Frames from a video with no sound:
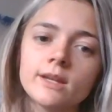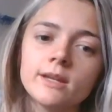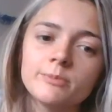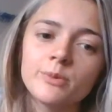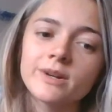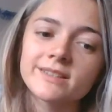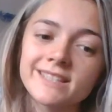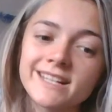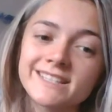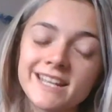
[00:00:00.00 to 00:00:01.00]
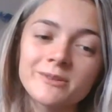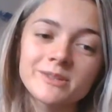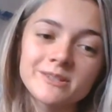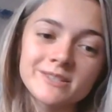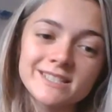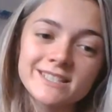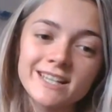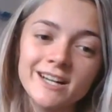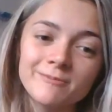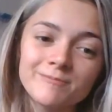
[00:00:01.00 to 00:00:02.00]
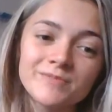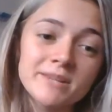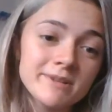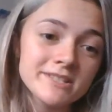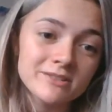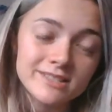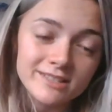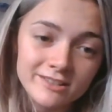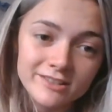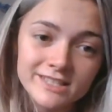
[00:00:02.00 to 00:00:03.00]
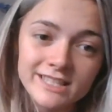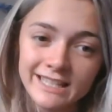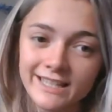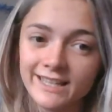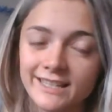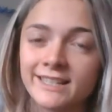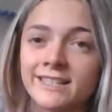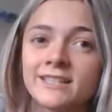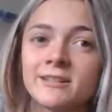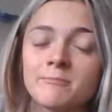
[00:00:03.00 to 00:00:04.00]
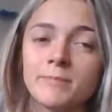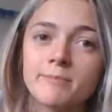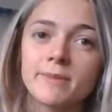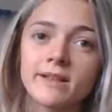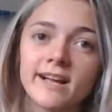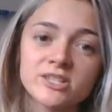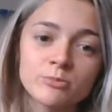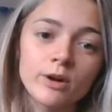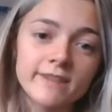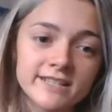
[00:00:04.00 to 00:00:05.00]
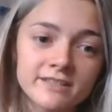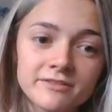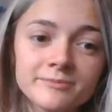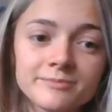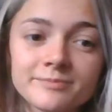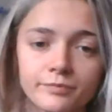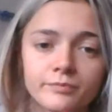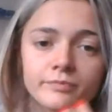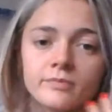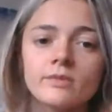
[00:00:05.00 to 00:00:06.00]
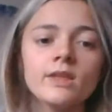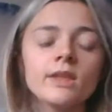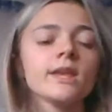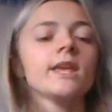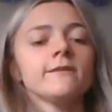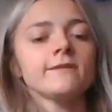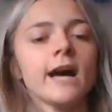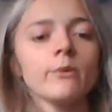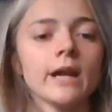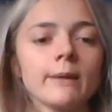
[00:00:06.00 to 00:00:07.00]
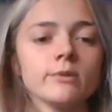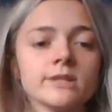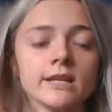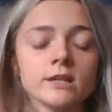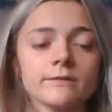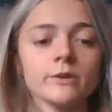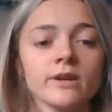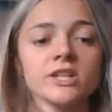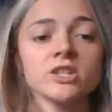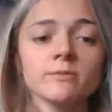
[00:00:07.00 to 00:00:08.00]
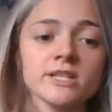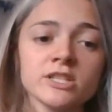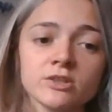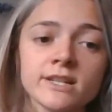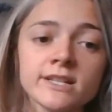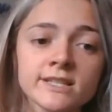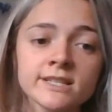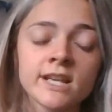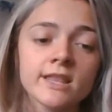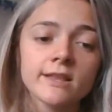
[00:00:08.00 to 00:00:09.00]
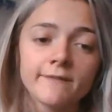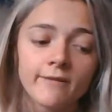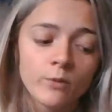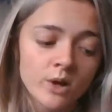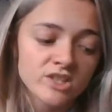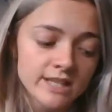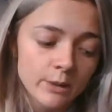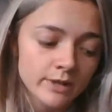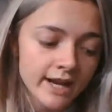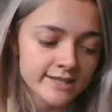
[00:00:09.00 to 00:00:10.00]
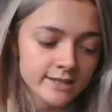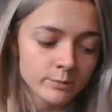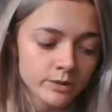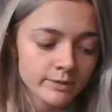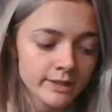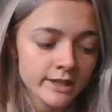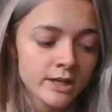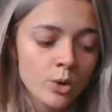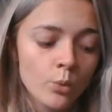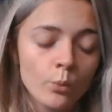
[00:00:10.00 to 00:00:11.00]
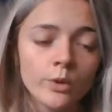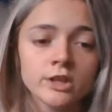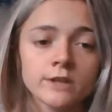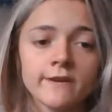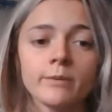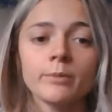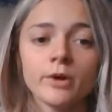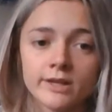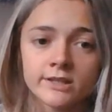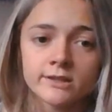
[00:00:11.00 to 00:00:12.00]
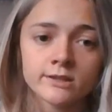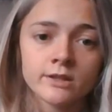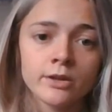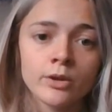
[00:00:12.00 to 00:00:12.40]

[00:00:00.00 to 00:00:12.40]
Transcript: Important things that I'll use to teach my students literacy and make my classroom more effective. If I were able to interview each of my students, the 5 questions I would ask them would be what their favorite book is,